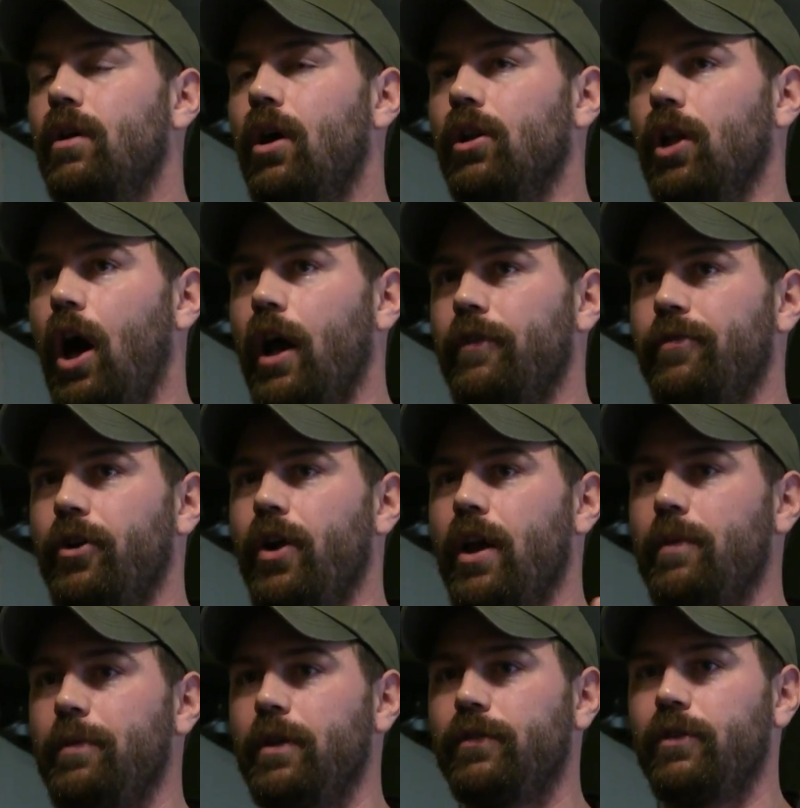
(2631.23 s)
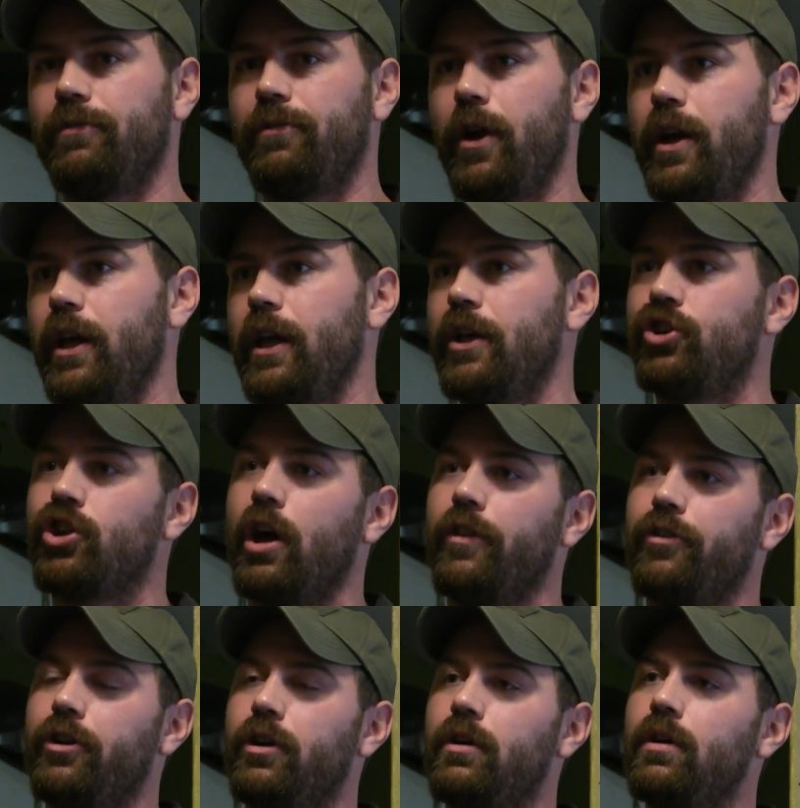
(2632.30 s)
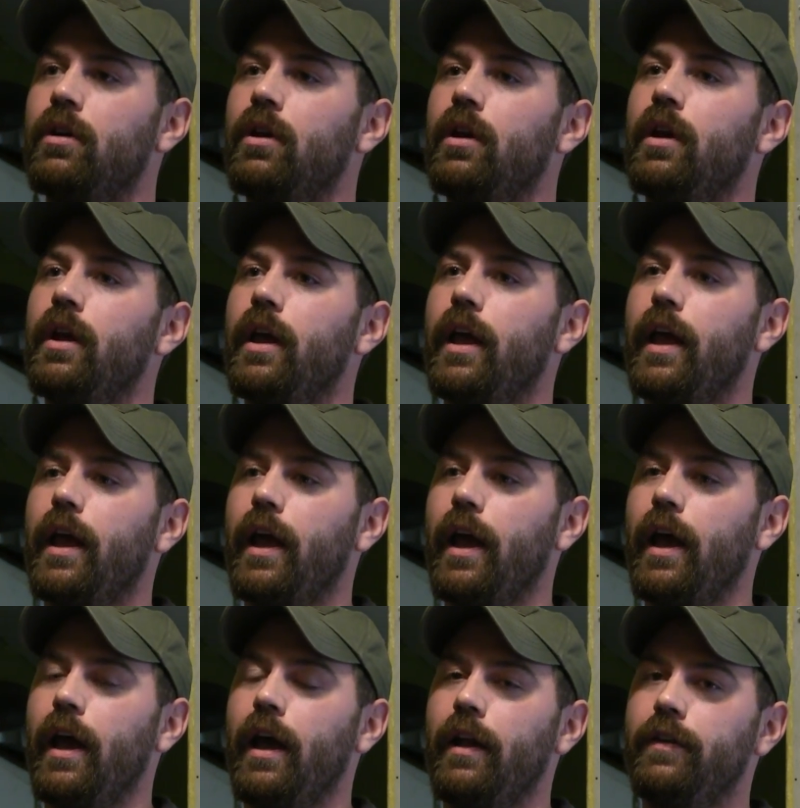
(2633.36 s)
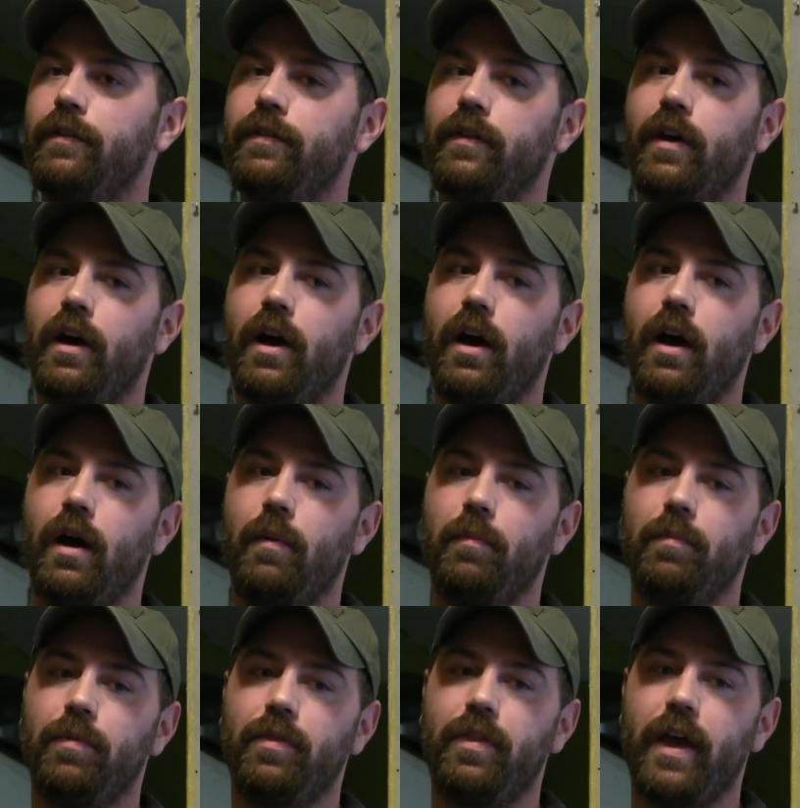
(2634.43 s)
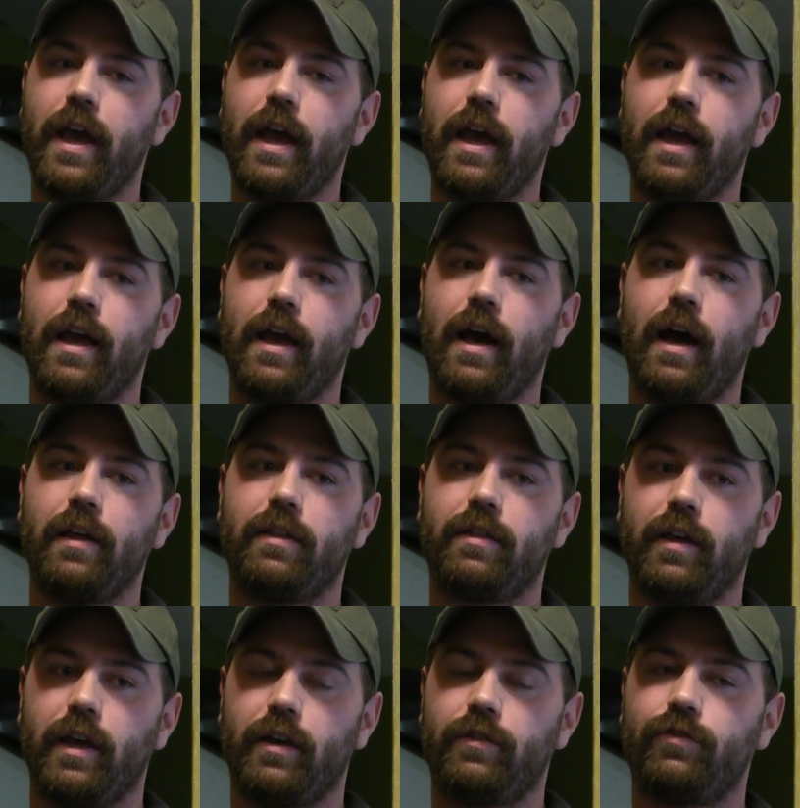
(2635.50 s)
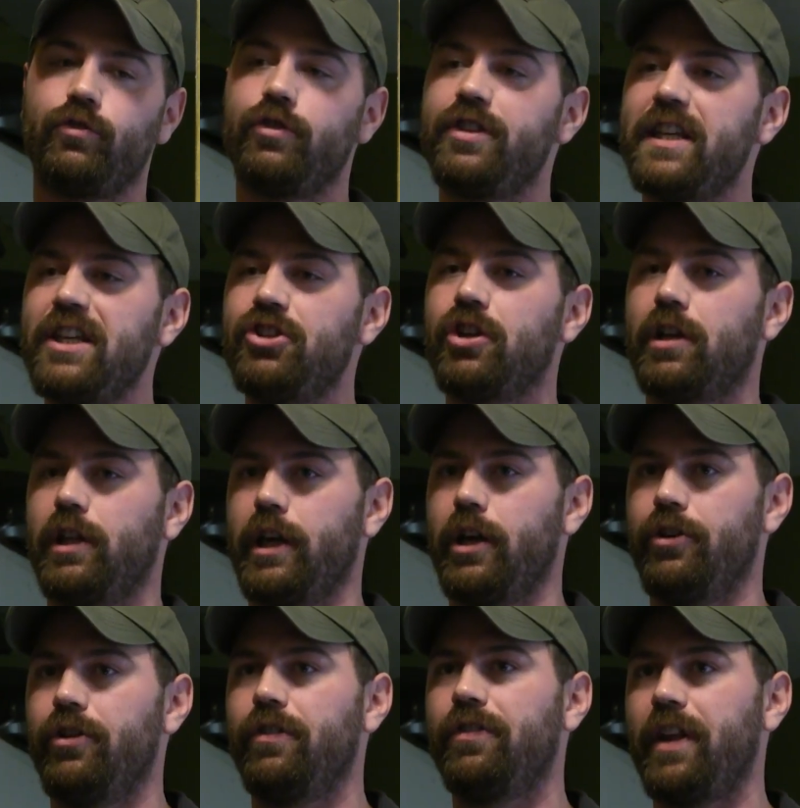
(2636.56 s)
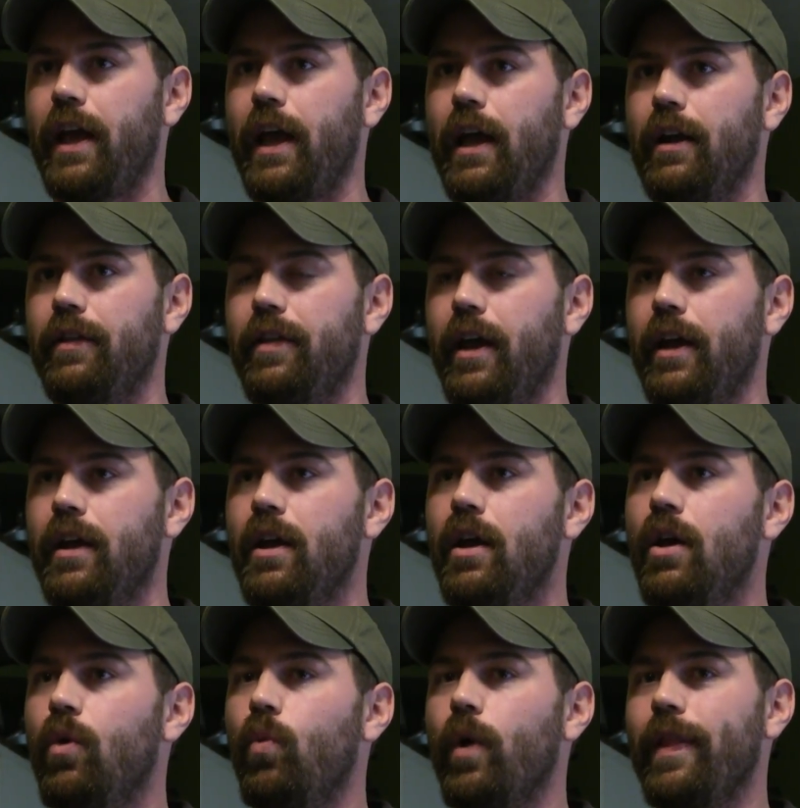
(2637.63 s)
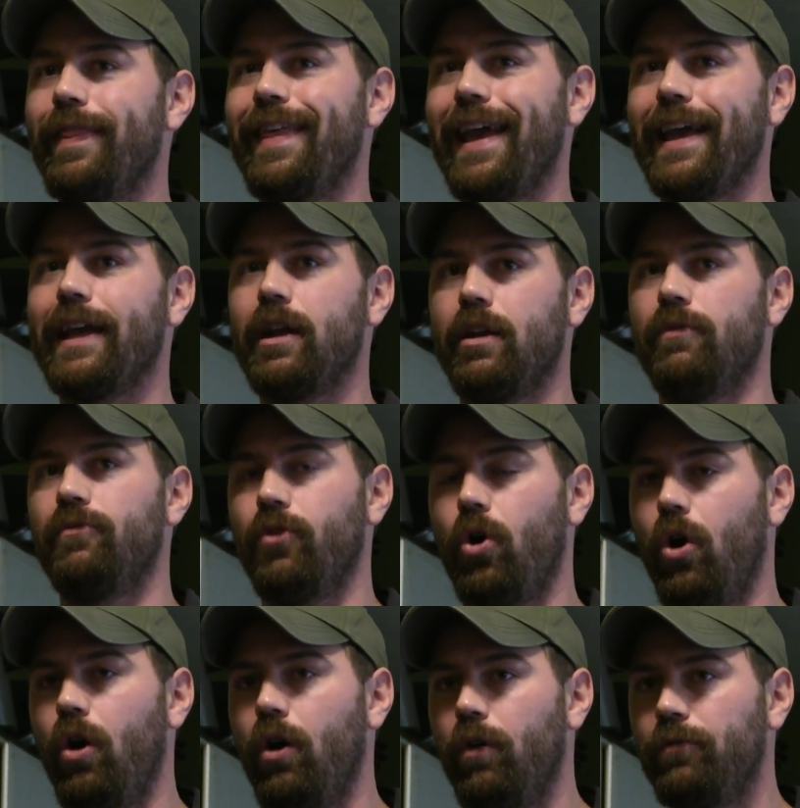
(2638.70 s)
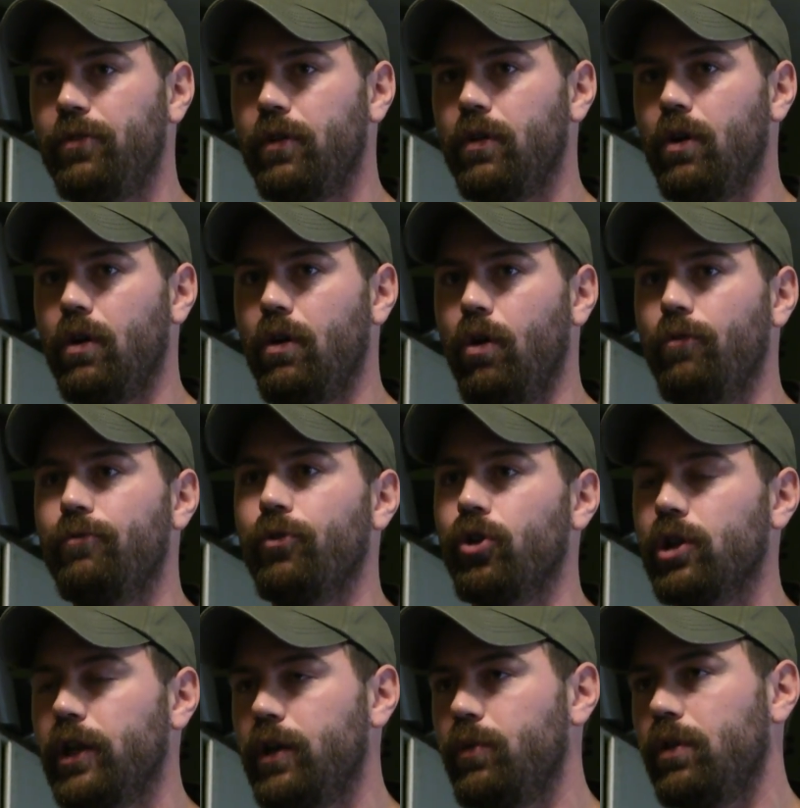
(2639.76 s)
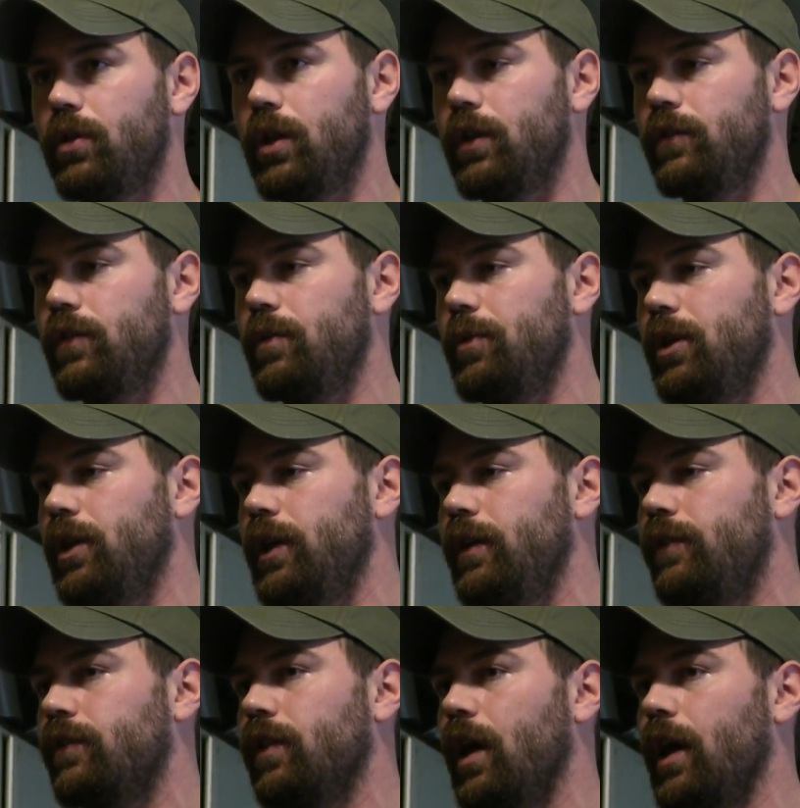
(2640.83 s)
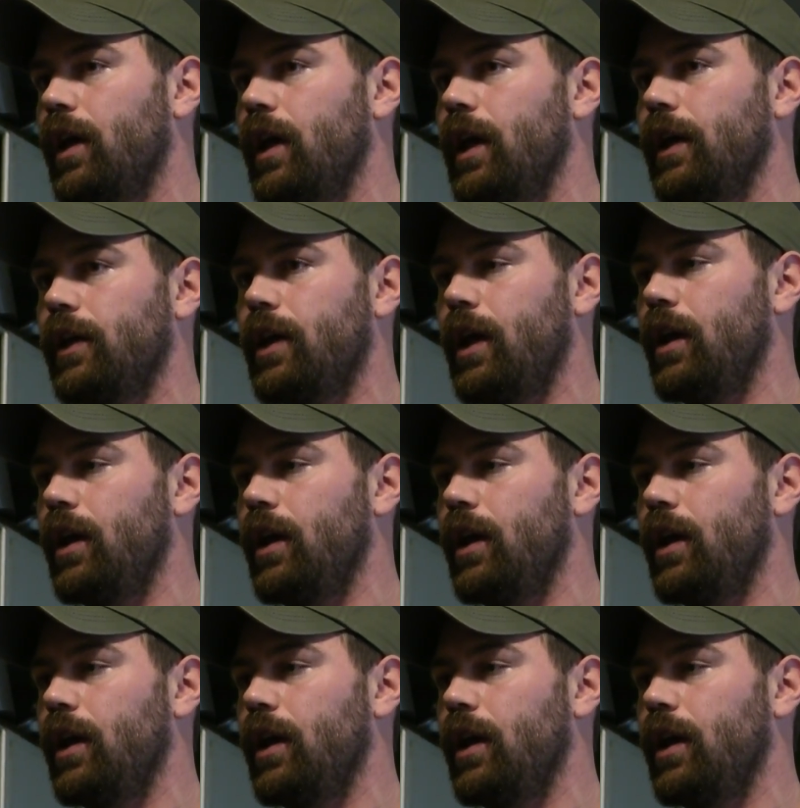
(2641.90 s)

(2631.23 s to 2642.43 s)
a lot of their enemies are fighting each other and um, they, I think, strategically understand that when they get involved overtly with things in the Middle East, like it